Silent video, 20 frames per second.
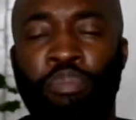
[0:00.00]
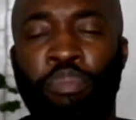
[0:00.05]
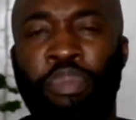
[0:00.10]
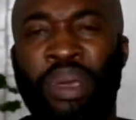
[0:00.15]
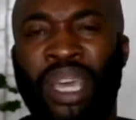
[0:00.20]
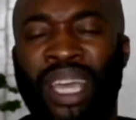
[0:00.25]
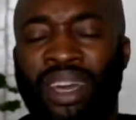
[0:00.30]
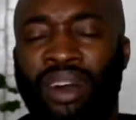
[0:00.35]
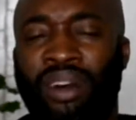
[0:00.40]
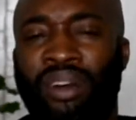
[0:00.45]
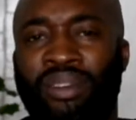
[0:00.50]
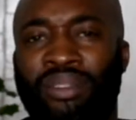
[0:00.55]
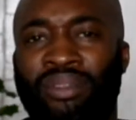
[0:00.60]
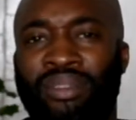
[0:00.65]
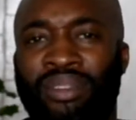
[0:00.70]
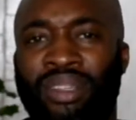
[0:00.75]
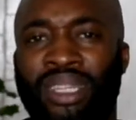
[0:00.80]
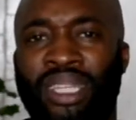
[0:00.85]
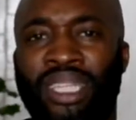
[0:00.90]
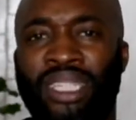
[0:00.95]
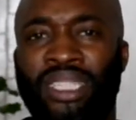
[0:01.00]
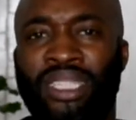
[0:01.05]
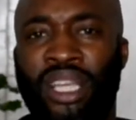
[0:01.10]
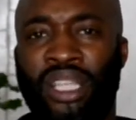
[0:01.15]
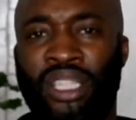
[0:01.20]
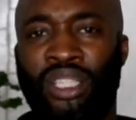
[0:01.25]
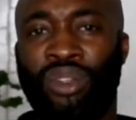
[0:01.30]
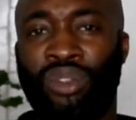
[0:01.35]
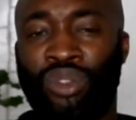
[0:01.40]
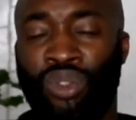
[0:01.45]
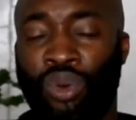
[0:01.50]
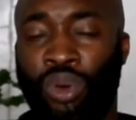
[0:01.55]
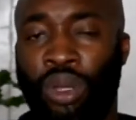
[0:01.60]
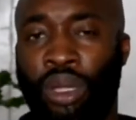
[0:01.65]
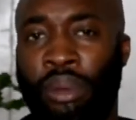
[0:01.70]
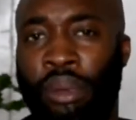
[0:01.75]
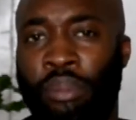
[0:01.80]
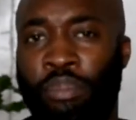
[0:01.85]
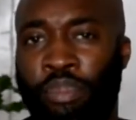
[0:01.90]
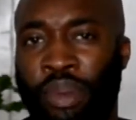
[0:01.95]
bigger, in a sense, not
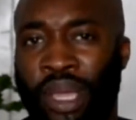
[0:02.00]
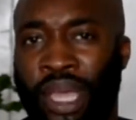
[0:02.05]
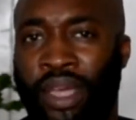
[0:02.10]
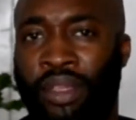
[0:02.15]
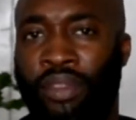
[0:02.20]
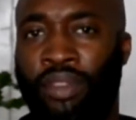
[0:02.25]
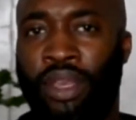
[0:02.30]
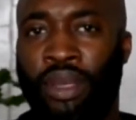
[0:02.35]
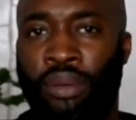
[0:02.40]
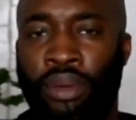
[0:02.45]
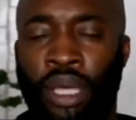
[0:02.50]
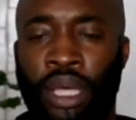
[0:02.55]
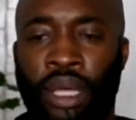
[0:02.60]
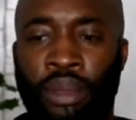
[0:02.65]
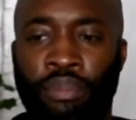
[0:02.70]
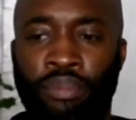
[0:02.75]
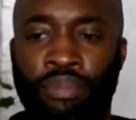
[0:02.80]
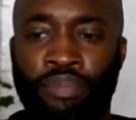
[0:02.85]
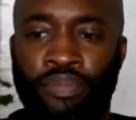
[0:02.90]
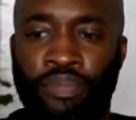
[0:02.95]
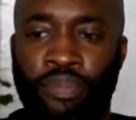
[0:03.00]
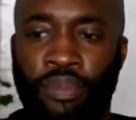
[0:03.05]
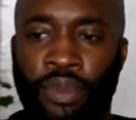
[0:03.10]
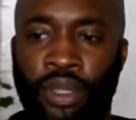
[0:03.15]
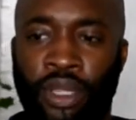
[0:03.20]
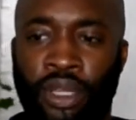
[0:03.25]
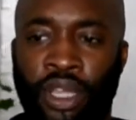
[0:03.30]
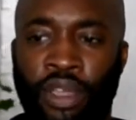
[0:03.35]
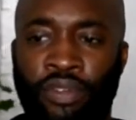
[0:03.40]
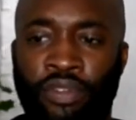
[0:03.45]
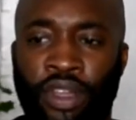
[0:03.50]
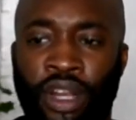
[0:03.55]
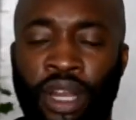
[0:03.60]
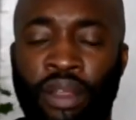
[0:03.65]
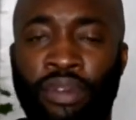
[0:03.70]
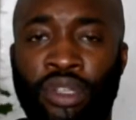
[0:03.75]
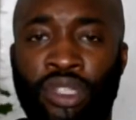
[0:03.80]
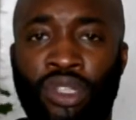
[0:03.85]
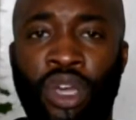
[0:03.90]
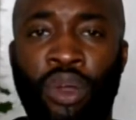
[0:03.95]
taller, but bigger than Nathan
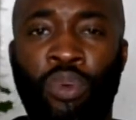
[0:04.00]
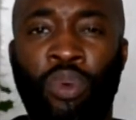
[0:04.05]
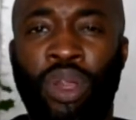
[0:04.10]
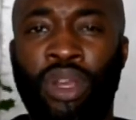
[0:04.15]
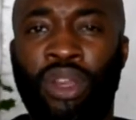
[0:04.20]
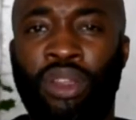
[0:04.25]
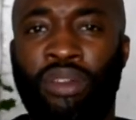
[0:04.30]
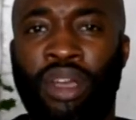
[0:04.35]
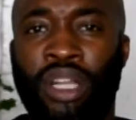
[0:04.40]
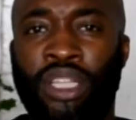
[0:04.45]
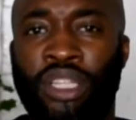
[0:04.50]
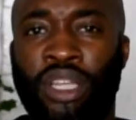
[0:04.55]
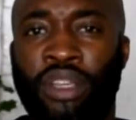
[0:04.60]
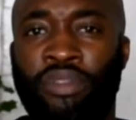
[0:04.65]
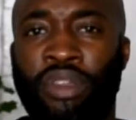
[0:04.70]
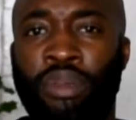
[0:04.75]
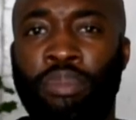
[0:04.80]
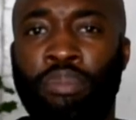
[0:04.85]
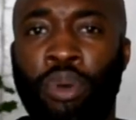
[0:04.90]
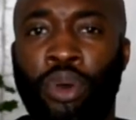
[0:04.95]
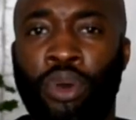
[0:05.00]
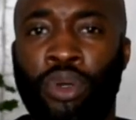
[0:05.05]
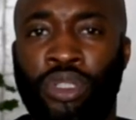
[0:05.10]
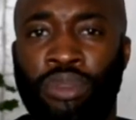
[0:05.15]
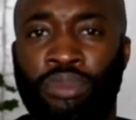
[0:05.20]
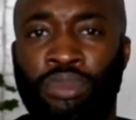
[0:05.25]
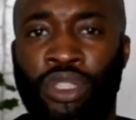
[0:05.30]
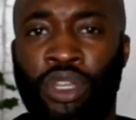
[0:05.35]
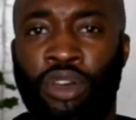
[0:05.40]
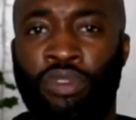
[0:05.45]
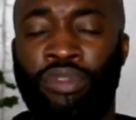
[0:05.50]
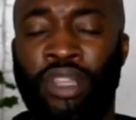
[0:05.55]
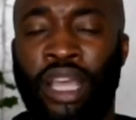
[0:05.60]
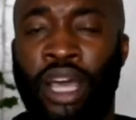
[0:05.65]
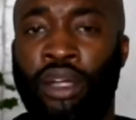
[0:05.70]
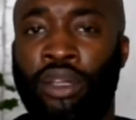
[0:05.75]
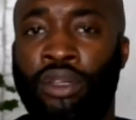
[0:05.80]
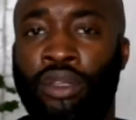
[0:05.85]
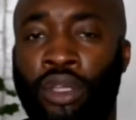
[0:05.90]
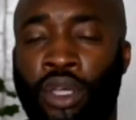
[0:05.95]
Cleverly. So I wonder actually if he balls himself
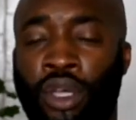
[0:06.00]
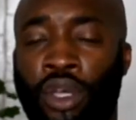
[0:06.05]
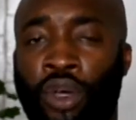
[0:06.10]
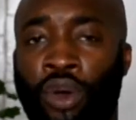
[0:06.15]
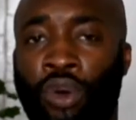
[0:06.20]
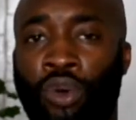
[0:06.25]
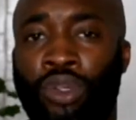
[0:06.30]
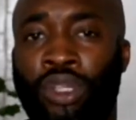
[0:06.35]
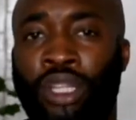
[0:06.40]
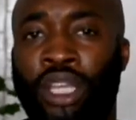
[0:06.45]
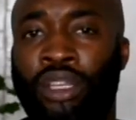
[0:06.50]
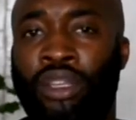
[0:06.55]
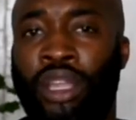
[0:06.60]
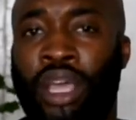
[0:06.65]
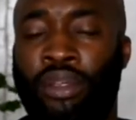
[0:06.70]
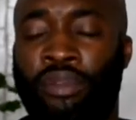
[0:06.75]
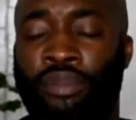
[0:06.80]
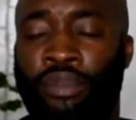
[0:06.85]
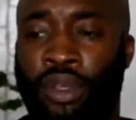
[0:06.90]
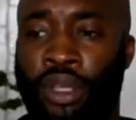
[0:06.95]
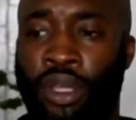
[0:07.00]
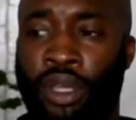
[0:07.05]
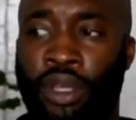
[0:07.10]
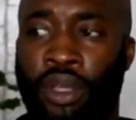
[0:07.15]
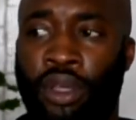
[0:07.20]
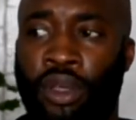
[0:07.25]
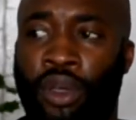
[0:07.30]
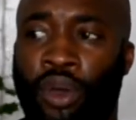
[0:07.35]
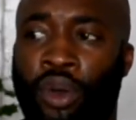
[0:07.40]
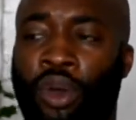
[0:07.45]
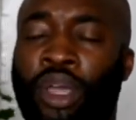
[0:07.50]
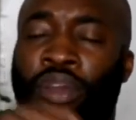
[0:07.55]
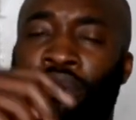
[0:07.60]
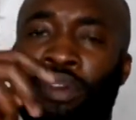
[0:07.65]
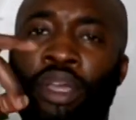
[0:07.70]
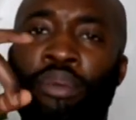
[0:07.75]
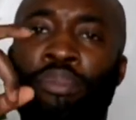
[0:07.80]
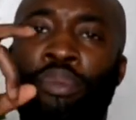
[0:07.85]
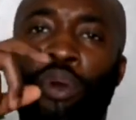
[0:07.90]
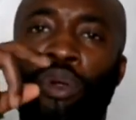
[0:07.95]
down, if
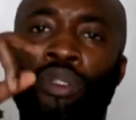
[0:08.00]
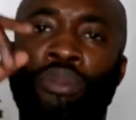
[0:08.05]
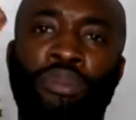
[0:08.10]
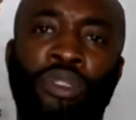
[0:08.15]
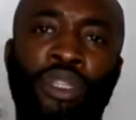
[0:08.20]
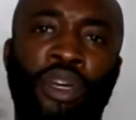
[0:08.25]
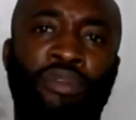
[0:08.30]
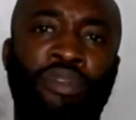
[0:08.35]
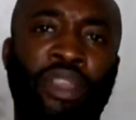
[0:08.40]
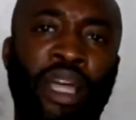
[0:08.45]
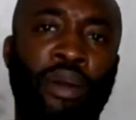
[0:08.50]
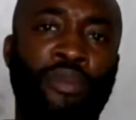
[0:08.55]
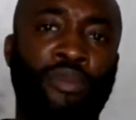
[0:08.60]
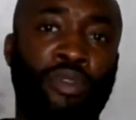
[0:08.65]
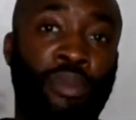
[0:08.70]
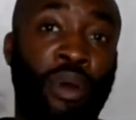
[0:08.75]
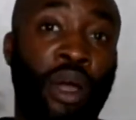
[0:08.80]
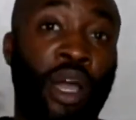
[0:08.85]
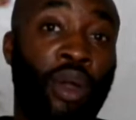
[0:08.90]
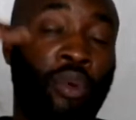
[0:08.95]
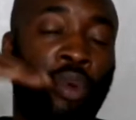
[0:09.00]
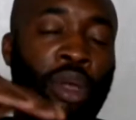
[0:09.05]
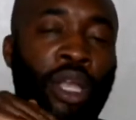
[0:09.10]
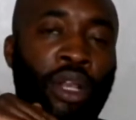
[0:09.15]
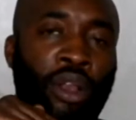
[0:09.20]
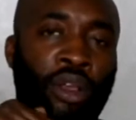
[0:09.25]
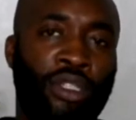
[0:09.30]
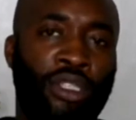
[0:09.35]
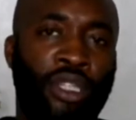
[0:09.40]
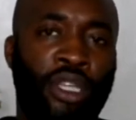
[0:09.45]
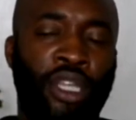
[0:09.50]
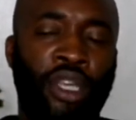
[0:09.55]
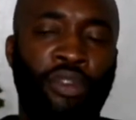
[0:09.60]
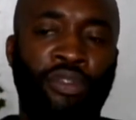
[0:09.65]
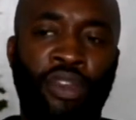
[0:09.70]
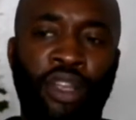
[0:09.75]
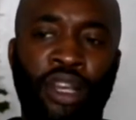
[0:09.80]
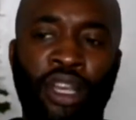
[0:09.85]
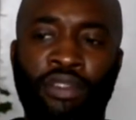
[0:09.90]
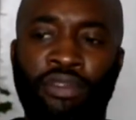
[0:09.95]
he balls himself down from a higher weight class that
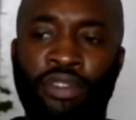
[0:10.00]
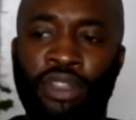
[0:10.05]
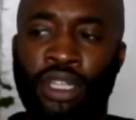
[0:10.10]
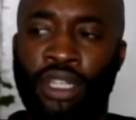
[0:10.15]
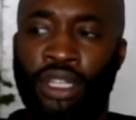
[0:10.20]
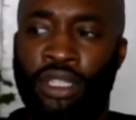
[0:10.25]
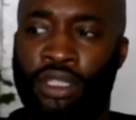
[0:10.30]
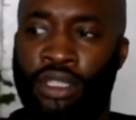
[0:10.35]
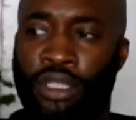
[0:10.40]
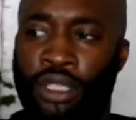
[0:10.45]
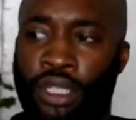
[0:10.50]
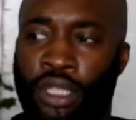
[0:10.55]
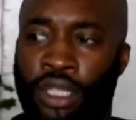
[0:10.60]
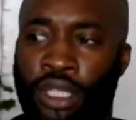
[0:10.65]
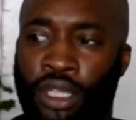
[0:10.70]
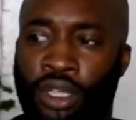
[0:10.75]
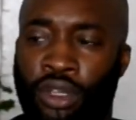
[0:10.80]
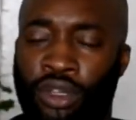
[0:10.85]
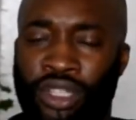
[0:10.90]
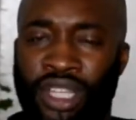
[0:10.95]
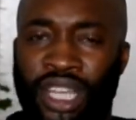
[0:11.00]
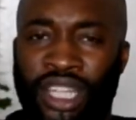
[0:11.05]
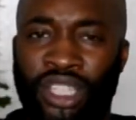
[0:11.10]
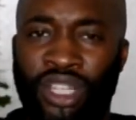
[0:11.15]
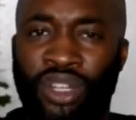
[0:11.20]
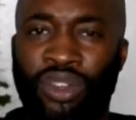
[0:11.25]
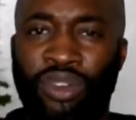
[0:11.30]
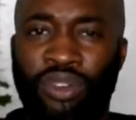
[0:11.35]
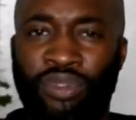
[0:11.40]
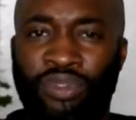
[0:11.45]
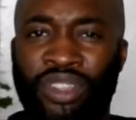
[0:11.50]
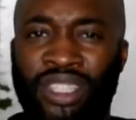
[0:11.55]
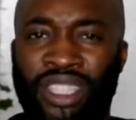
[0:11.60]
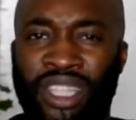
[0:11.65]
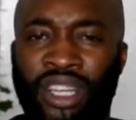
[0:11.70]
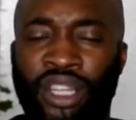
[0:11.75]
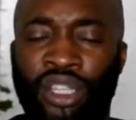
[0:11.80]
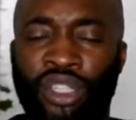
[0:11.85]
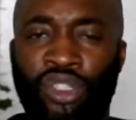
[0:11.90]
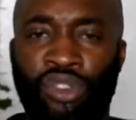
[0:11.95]
Nathan Cleverly does, because he actually looked
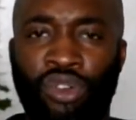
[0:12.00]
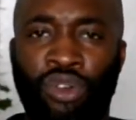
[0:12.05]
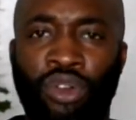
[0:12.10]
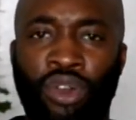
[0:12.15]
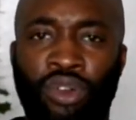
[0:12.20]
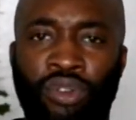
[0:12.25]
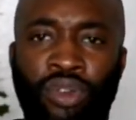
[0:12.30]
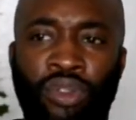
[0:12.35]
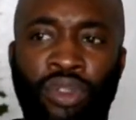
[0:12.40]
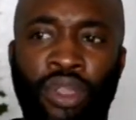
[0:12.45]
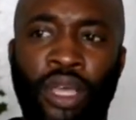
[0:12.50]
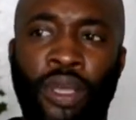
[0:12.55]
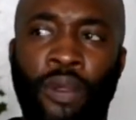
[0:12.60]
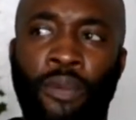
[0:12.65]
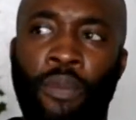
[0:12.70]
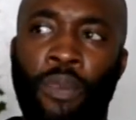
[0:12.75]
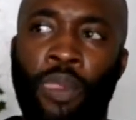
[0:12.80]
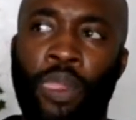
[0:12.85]
physically stronger in there.